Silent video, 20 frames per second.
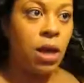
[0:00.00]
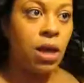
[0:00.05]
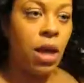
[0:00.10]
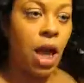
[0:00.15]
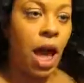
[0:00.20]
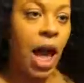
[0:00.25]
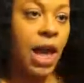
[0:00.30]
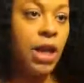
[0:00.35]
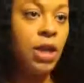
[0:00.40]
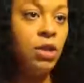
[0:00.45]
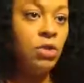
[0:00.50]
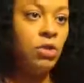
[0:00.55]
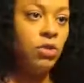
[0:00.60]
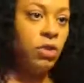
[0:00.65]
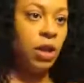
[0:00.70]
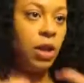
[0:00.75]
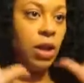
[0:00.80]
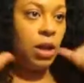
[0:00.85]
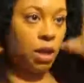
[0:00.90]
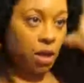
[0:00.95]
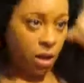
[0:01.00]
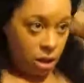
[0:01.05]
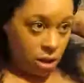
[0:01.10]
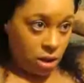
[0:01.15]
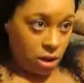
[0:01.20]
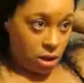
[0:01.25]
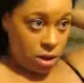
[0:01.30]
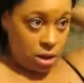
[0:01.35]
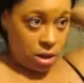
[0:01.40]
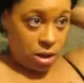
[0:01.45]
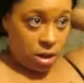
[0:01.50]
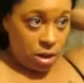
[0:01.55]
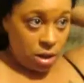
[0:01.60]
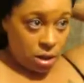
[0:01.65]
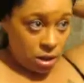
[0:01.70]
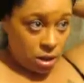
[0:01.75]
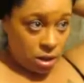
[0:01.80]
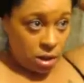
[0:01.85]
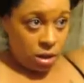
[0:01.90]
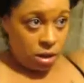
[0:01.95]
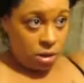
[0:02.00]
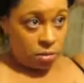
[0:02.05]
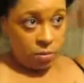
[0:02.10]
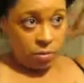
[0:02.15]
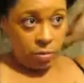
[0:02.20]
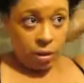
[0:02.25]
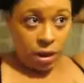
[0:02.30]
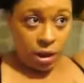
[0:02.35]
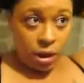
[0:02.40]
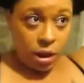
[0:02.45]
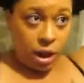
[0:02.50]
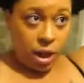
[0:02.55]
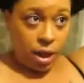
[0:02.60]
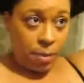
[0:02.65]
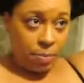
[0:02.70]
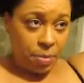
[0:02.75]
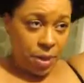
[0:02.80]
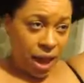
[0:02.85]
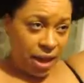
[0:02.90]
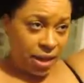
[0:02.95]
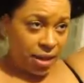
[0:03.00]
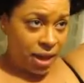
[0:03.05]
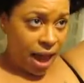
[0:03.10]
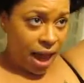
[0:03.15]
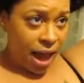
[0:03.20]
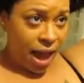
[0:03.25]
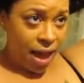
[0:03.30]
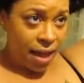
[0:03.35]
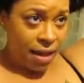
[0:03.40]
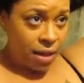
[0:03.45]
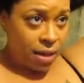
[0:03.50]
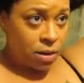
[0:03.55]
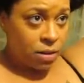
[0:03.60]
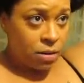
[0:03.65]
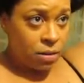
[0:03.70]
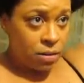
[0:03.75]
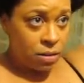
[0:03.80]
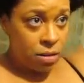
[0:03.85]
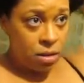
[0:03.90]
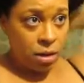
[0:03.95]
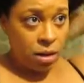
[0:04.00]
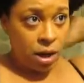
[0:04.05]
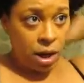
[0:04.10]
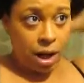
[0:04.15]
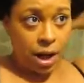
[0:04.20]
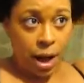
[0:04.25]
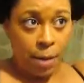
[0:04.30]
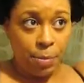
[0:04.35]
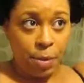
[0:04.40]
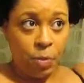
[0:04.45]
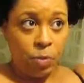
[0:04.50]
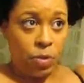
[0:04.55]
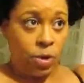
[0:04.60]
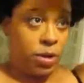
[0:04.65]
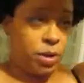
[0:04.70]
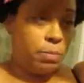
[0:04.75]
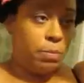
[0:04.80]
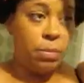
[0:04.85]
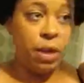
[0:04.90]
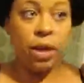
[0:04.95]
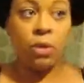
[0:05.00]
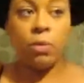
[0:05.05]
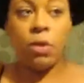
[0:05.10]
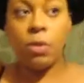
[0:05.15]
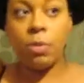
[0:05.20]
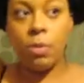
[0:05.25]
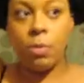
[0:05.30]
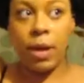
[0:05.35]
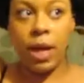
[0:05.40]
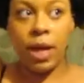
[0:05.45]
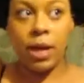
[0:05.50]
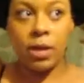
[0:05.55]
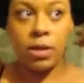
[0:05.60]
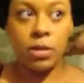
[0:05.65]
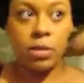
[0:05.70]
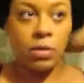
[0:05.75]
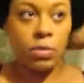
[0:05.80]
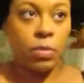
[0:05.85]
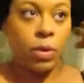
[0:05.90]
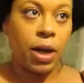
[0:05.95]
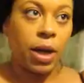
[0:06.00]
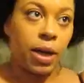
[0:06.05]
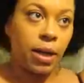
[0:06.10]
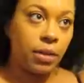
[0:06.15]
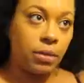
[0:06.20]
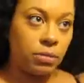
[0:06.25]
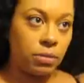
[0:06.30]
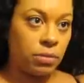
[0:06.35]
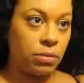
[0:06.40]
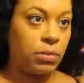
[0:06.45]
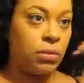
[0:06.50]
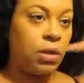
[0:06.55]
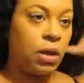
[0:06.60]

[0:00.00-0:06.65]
I usually put it up like that, and I'll put one of them big rubber bands around.